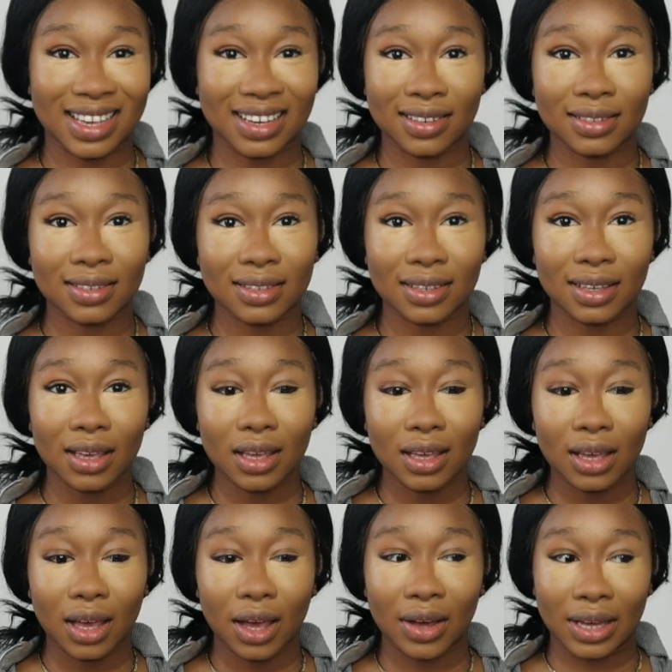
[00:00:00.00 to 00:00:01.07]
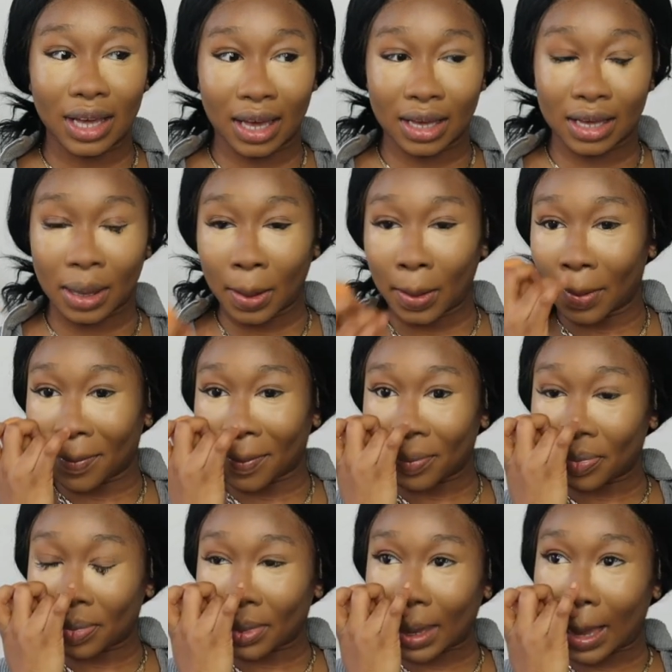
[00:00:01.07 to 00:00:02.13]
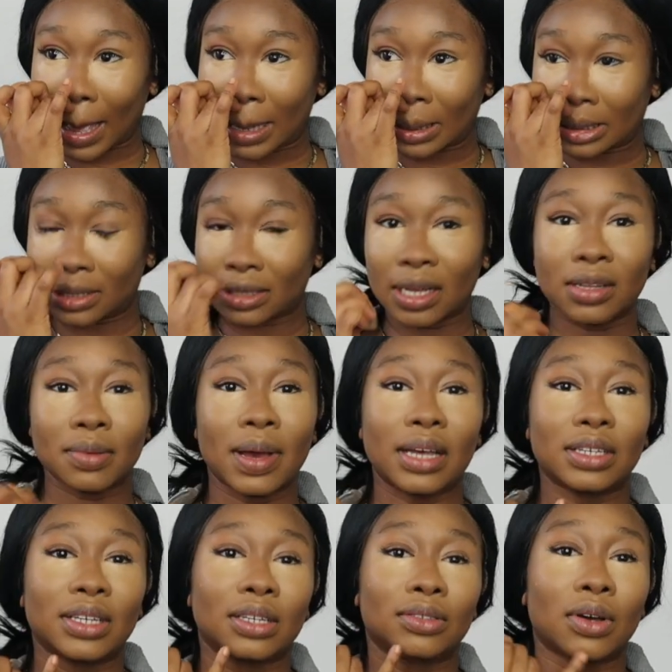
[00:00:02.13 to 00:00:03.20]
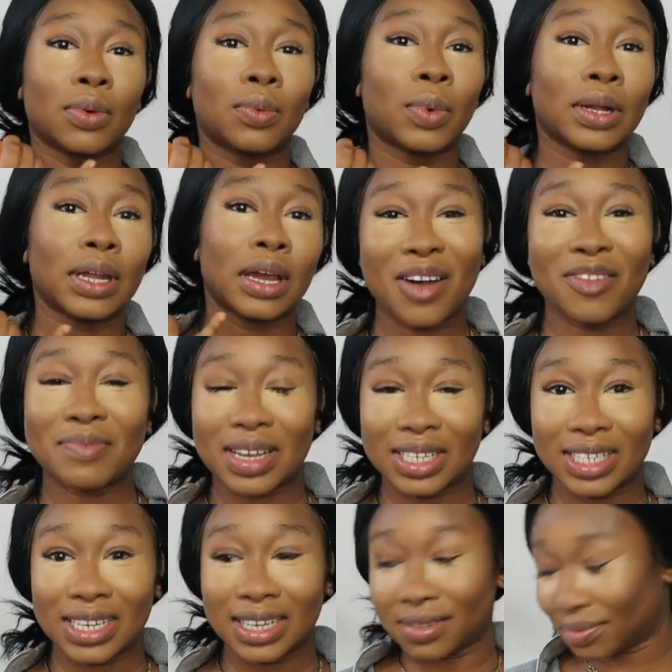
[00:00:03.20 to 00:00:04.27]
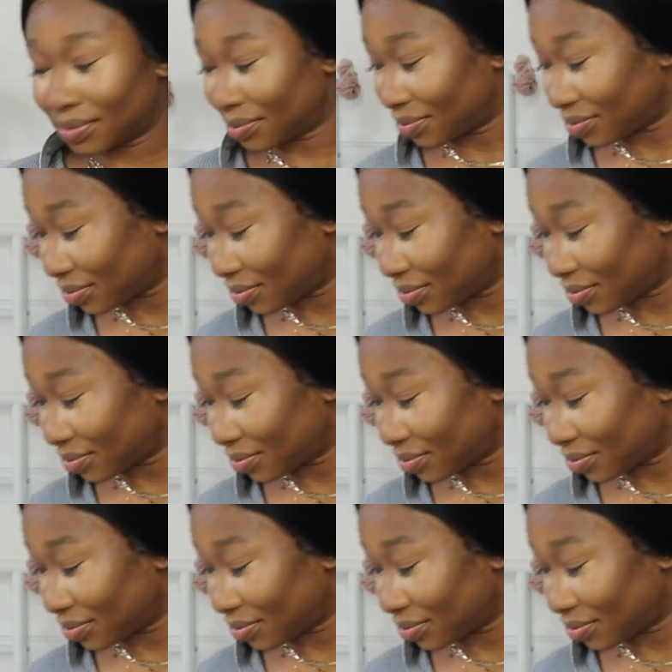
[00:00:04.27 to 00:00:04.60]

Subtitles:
seconds, okay? And she's done the patch test on one area of my chin,